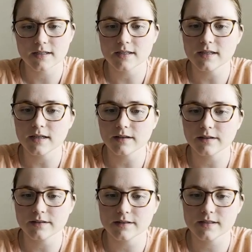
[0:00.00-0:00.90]

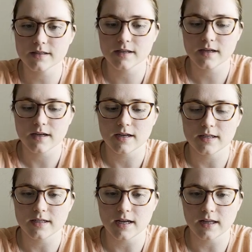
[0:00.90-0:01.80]
deals
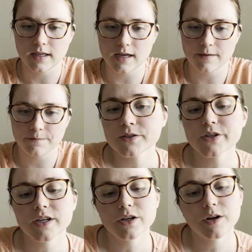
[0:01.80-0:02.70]
daily. So
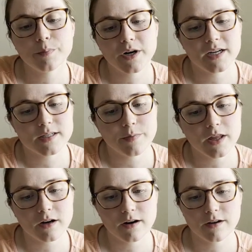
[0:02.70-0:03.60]
then you can put in some
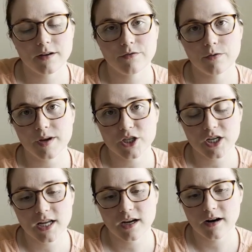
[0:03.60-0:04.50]
other information
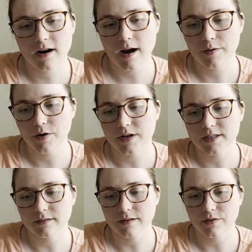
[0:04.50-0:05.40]
here. I'm going
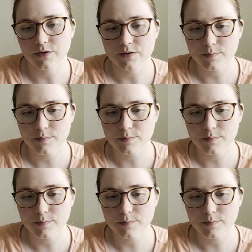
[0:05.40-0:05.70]
to leave those